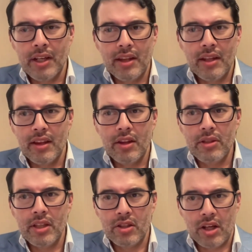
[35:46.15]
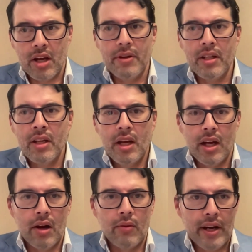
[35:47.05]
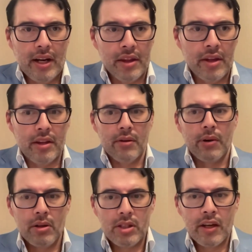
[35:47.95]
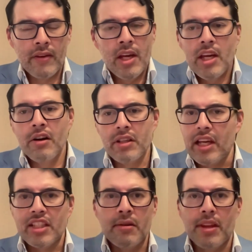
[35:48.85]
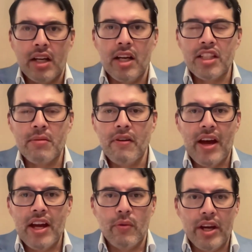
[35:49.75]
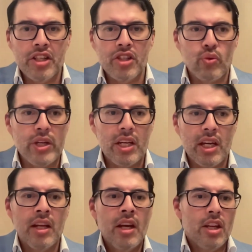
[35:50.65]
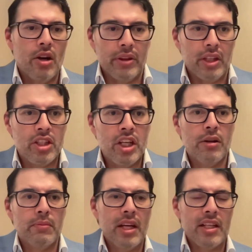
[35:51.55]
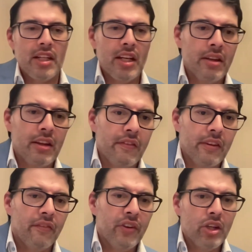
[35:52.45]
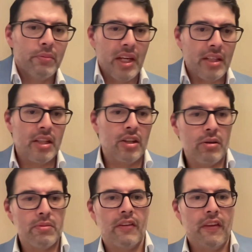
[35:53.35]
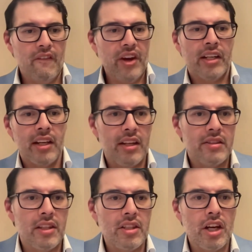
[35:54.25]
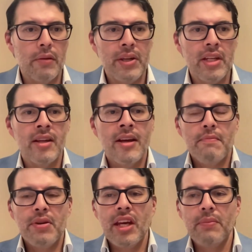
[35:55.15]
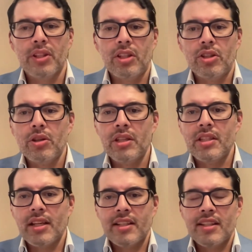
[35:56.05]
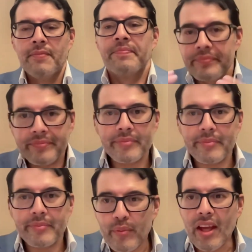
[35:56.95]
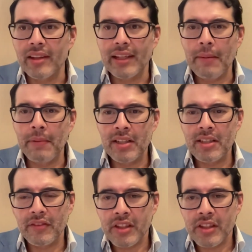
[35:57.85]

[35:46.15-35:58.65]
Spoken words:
And those things are coming right down the road stuff. Here's like some of the custom evaluations we did, with the genome testing, the phenome testing in terms of the effectiveness of the GLPs, being able to do these custom lab box stuff.